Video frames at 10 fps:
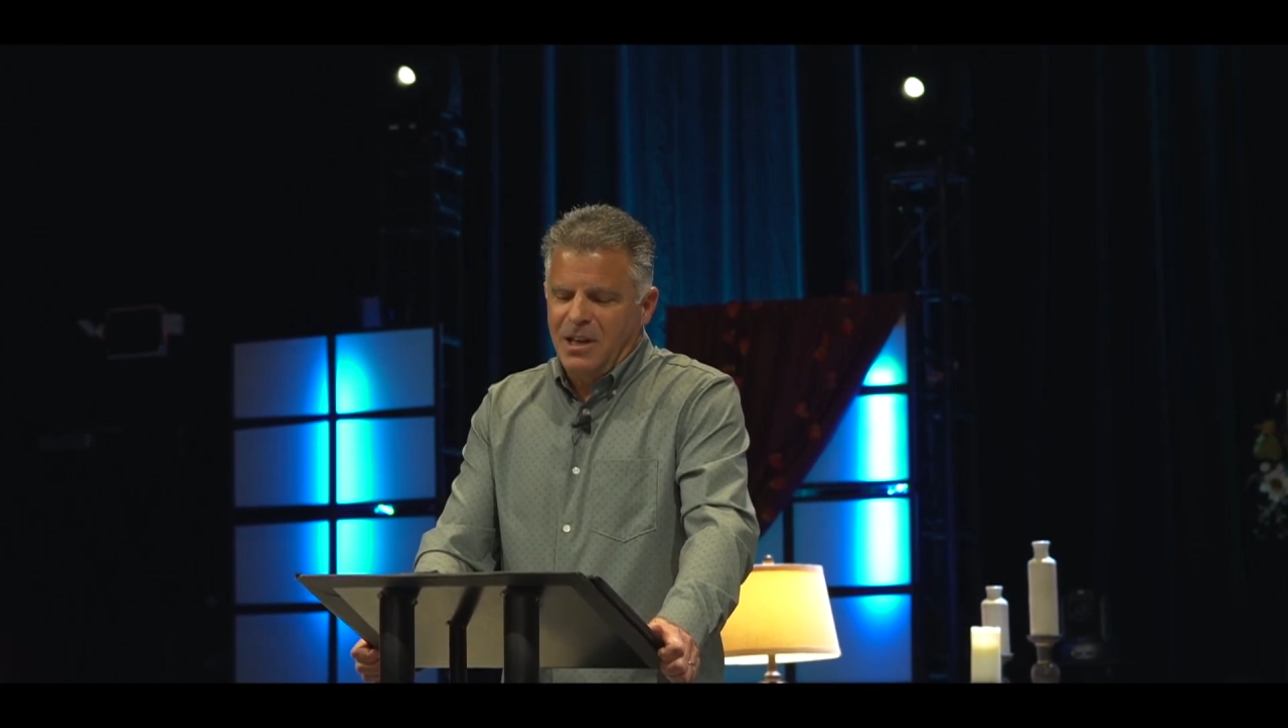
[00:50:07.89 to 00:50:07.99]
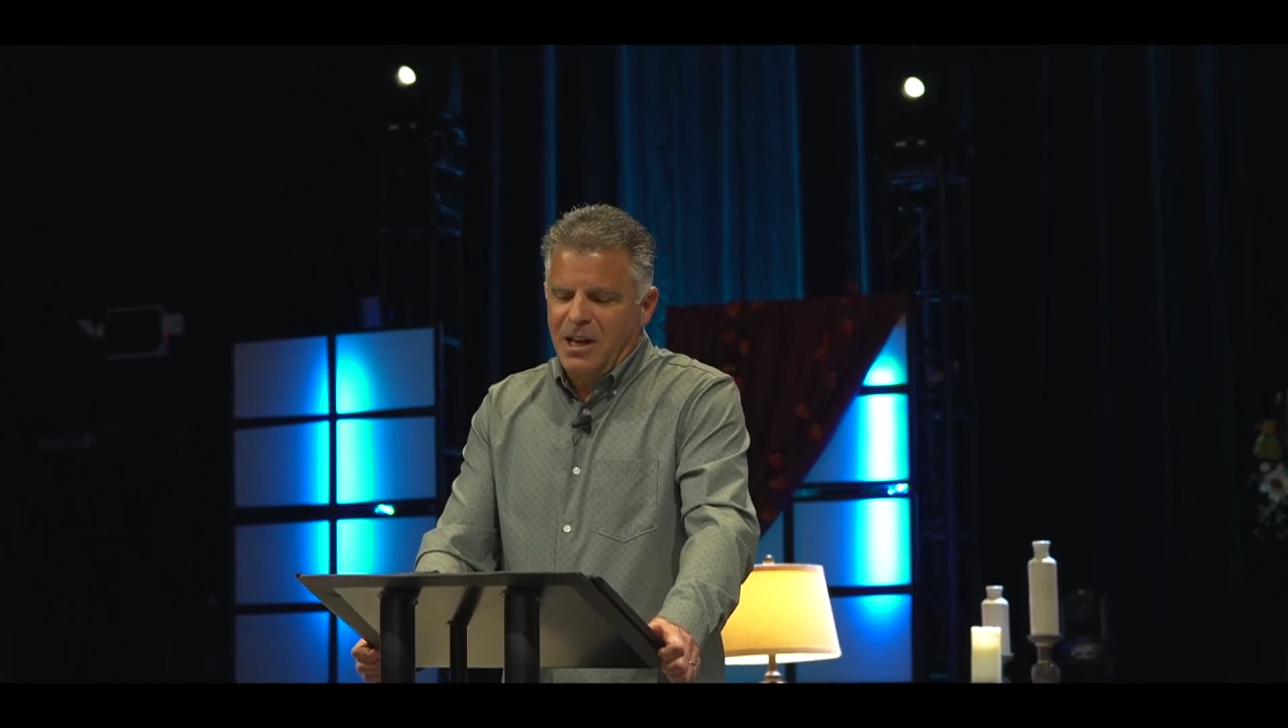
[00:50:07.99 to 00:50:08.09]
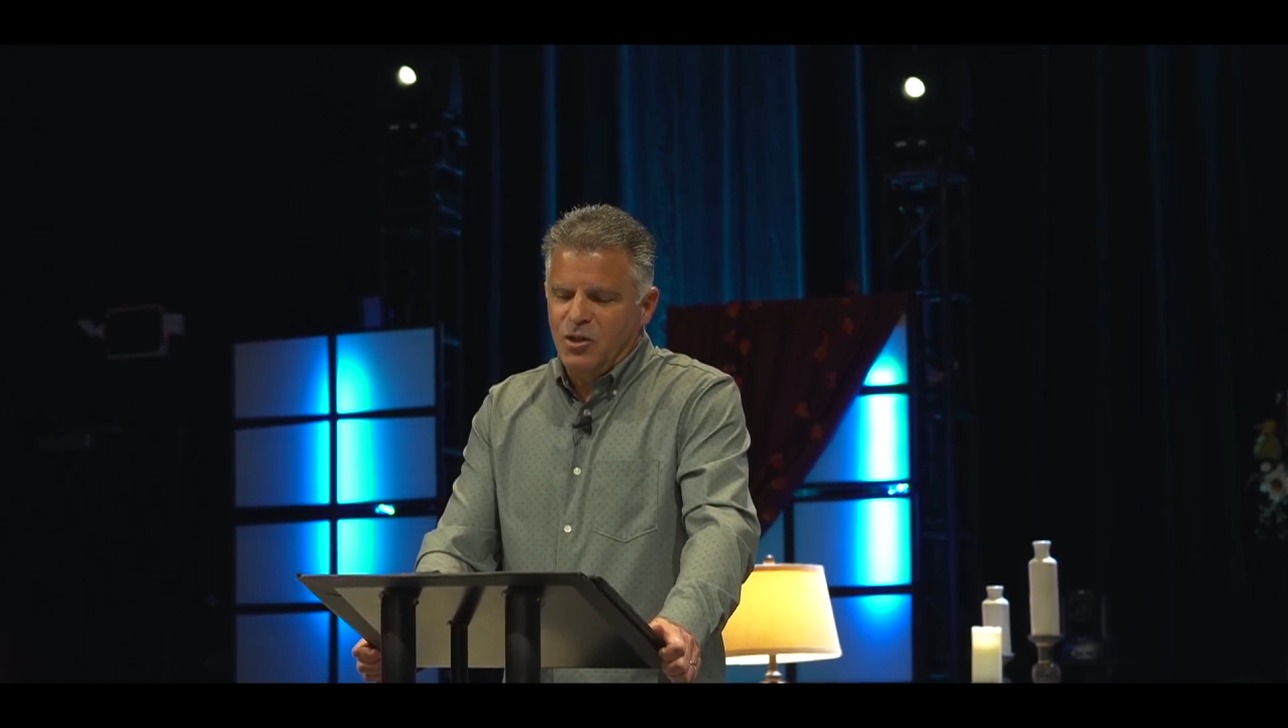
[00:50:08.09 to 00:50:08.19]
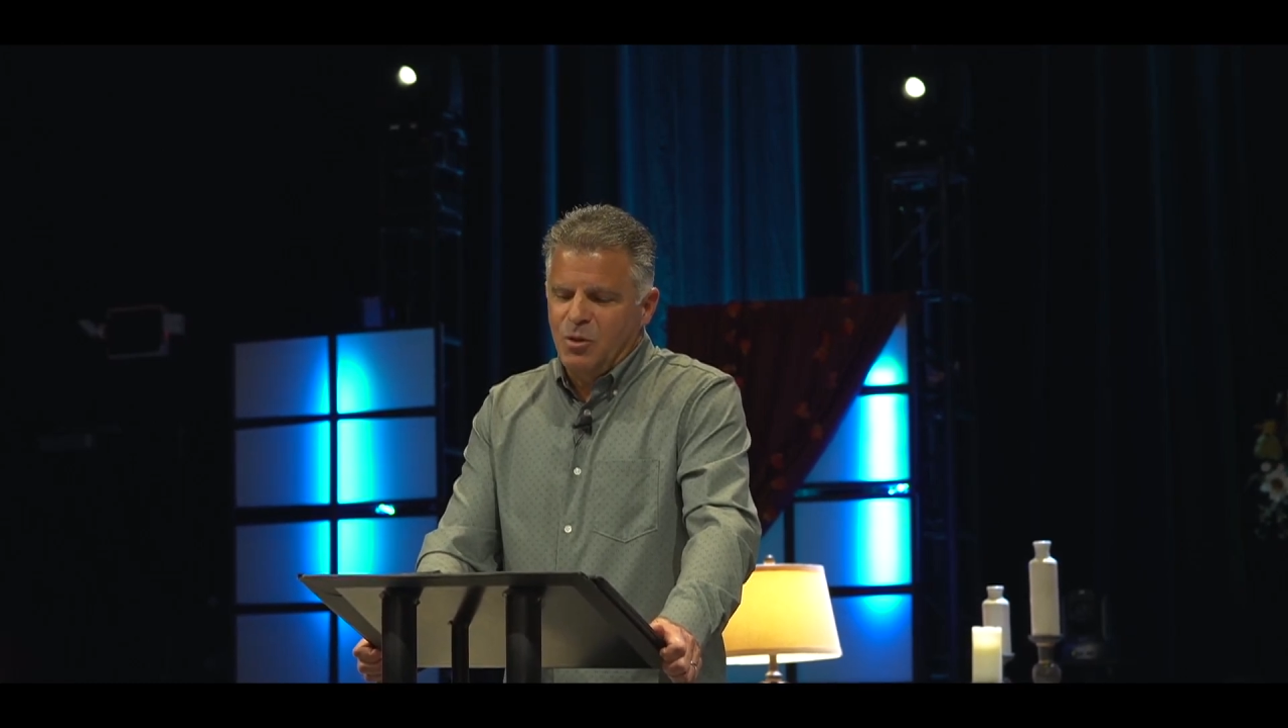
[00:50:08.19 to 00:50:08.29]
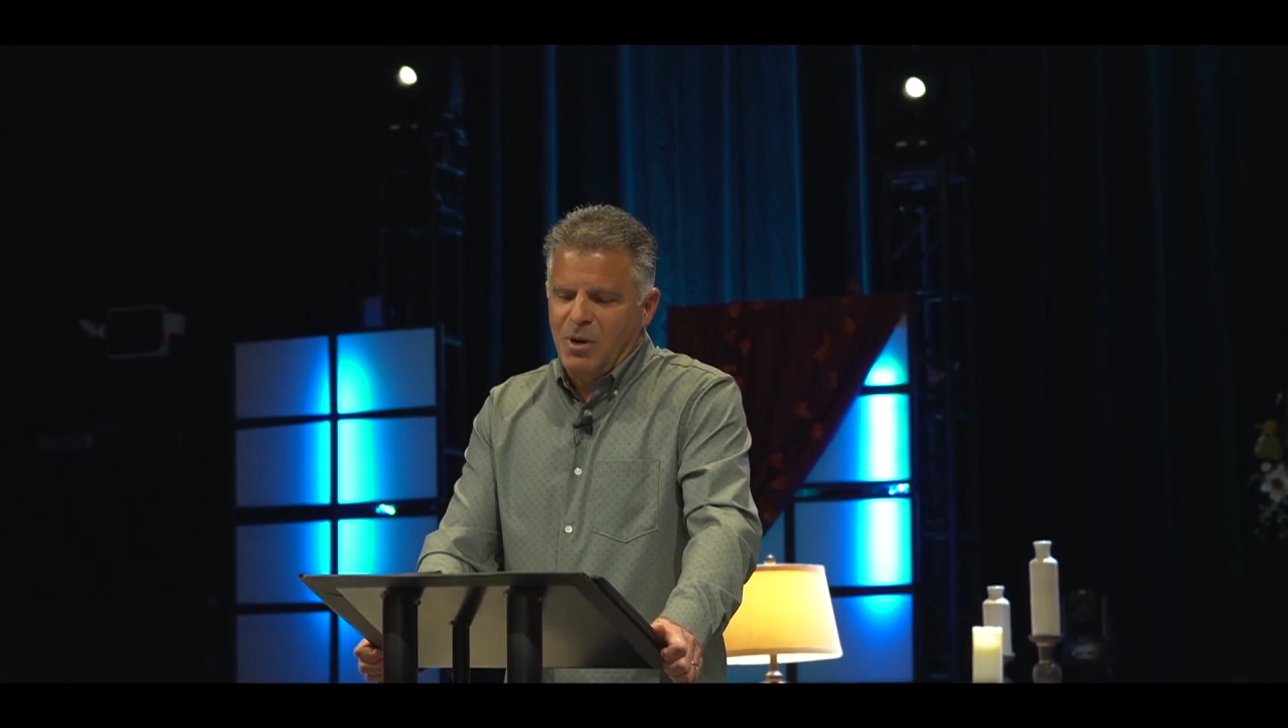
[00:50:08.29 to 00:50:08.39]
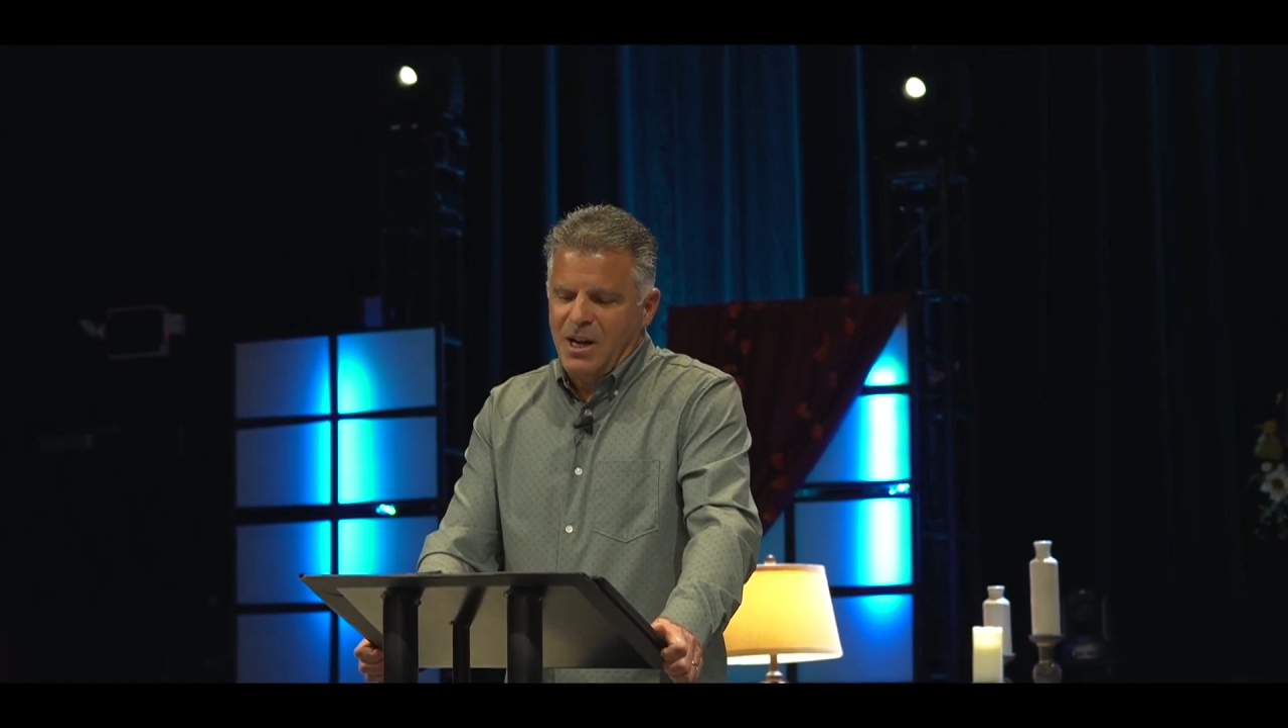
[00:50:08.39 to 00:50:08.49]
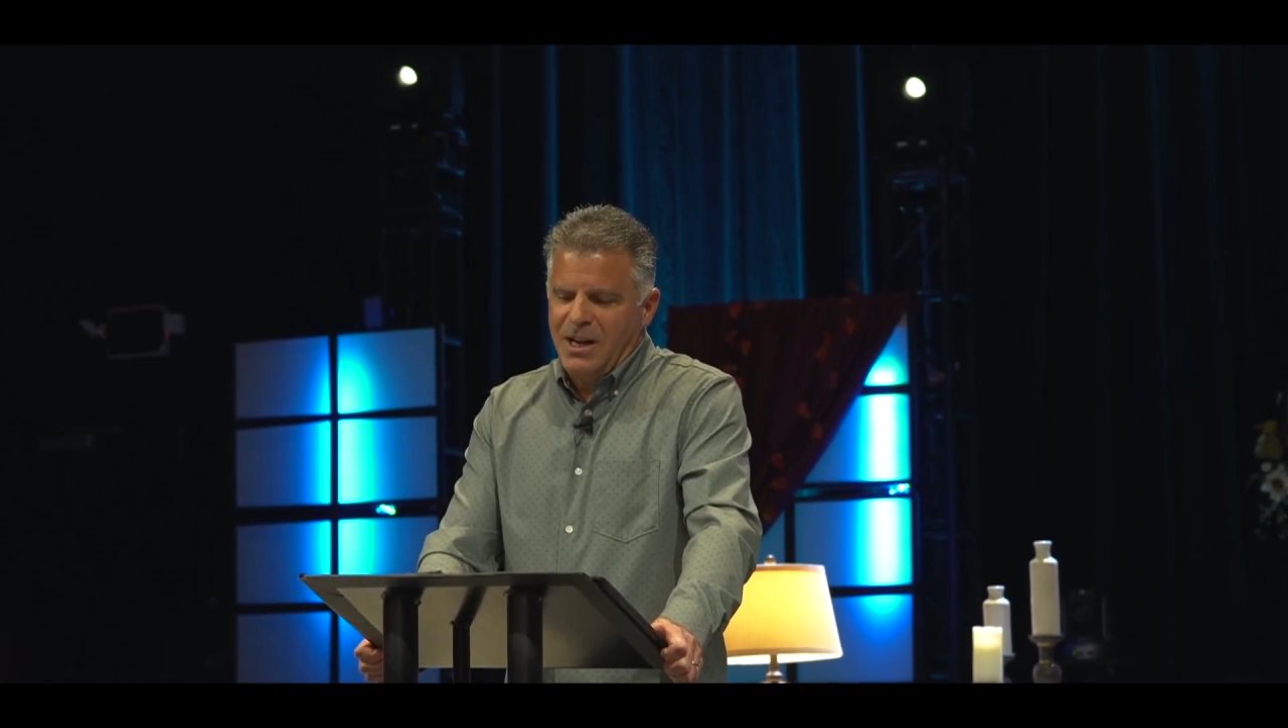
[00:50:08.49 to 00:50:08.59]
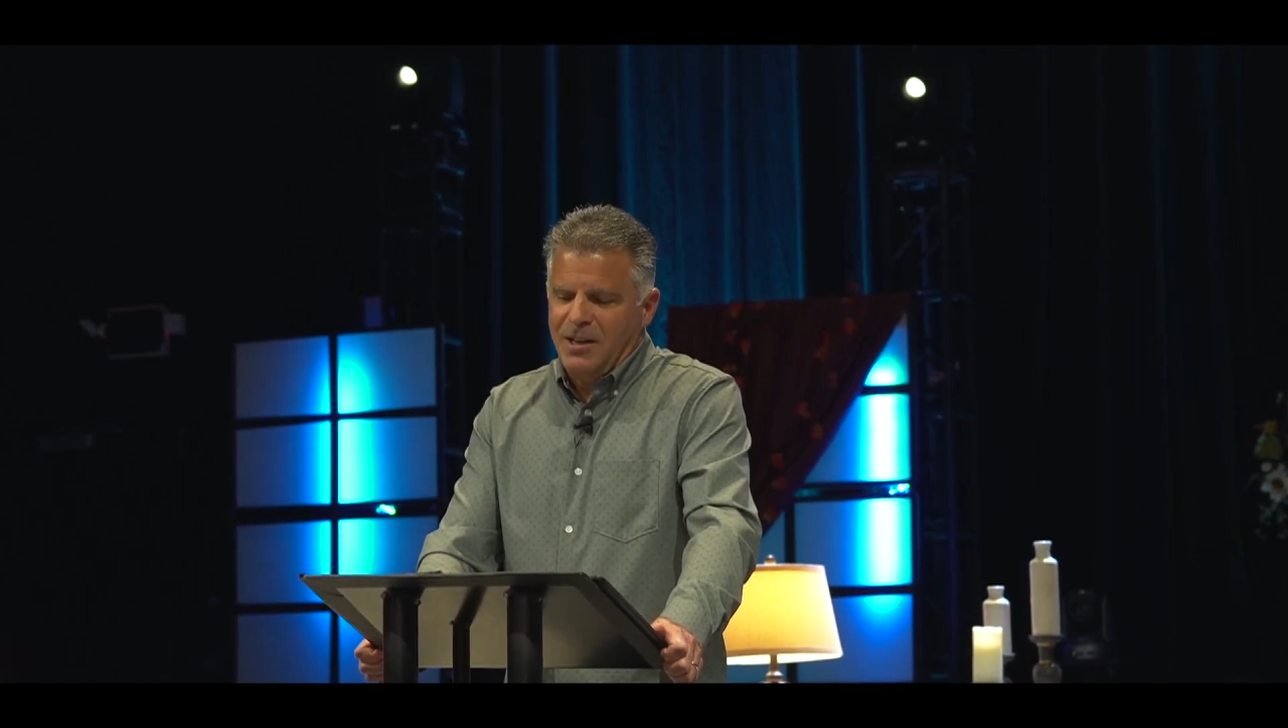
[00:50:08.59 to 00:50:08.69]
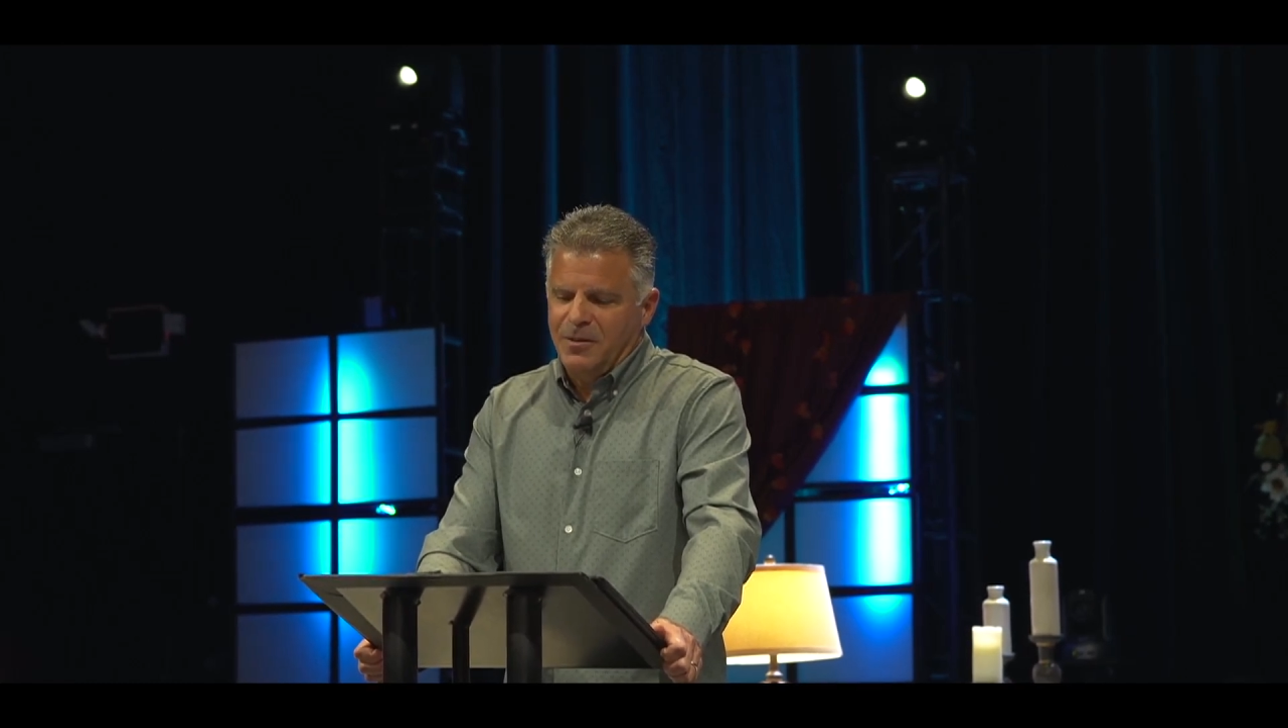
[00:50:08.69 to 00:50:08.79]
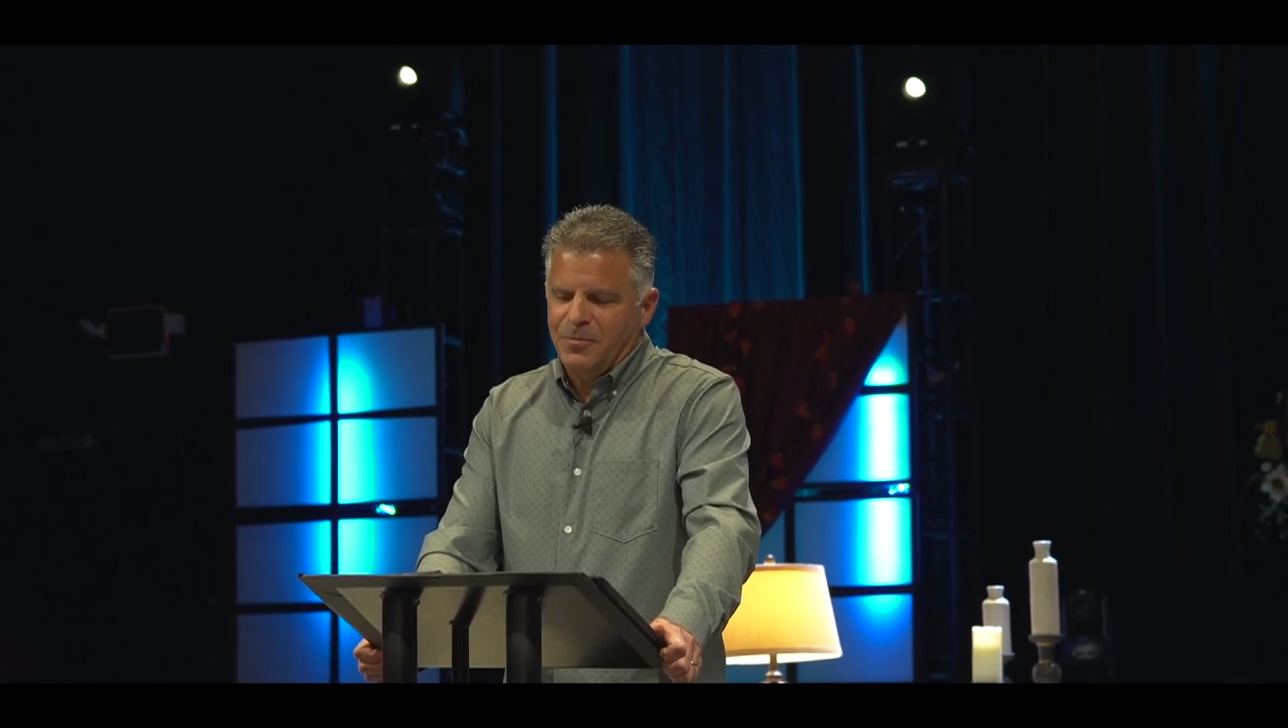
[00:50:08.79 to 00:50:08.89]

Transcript: and Uriah.